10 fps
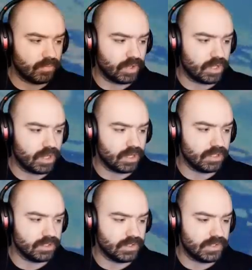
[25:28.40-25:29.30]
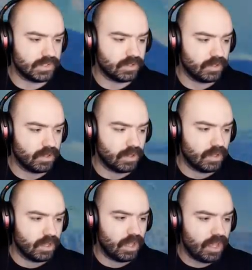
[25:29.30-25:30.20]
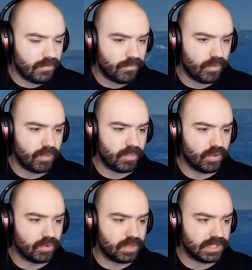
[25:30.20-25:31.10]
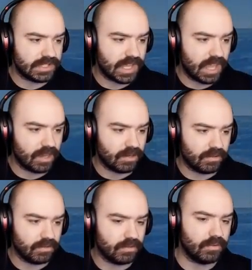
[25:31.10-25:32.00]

because if we build the scanner,